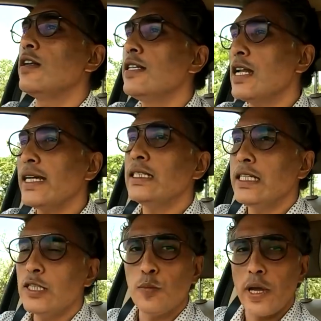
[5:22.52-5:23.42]

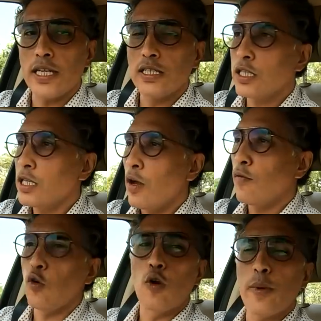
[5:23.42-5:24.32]
nicely spaced
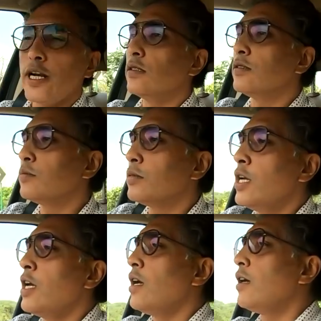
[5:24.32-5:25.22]
floor pedals.
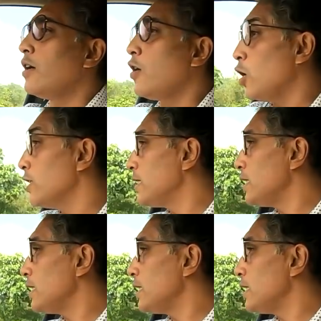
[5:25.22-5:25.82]
On the